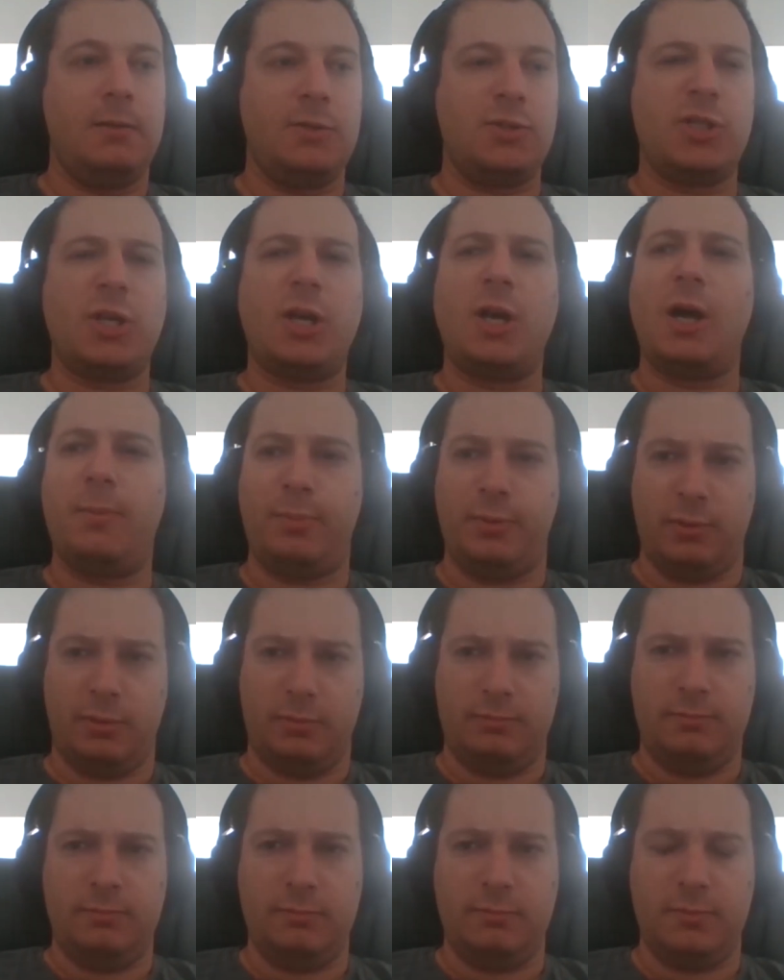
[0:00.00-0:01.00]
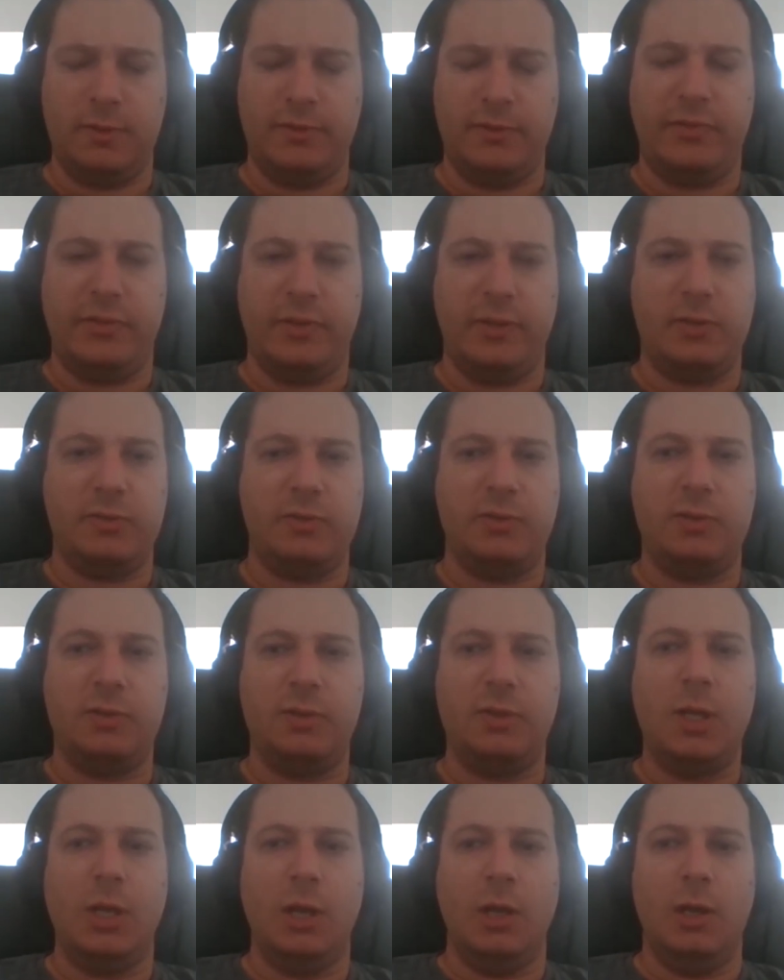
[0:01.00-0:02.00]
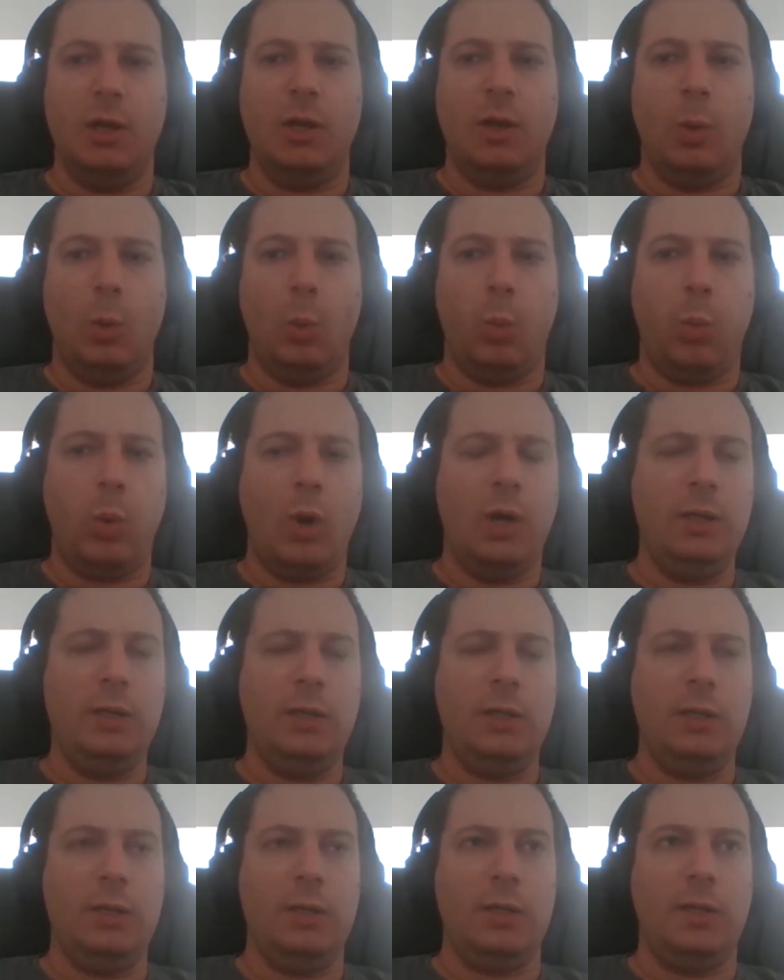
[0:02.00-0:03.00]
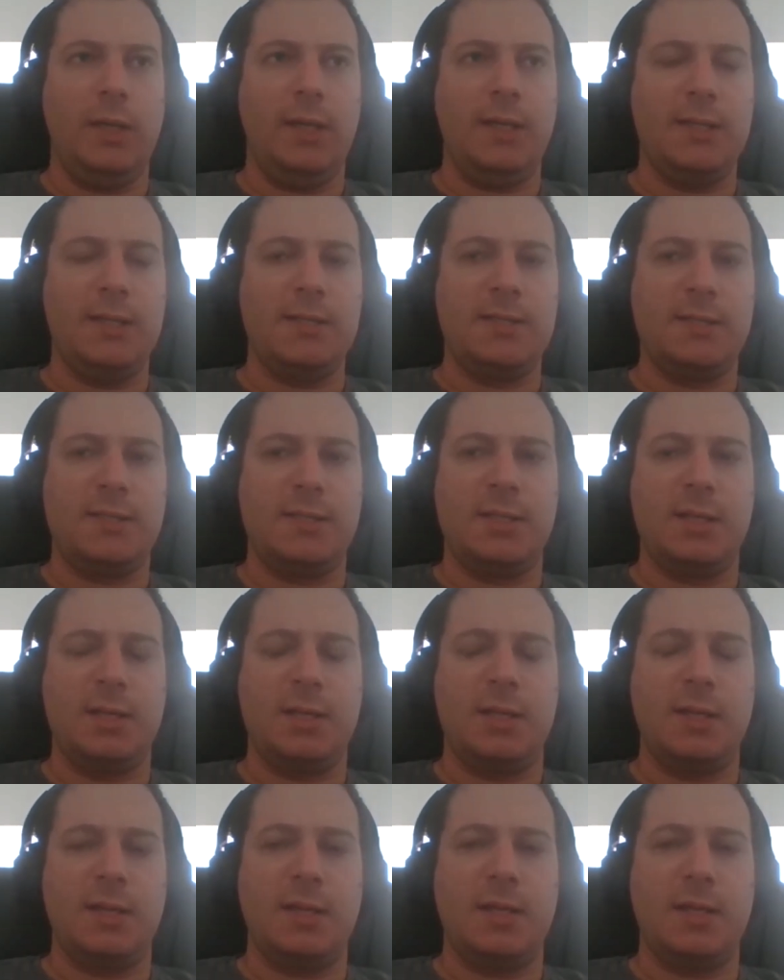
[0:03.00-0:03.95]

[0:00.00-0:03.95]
there's a couple of things one is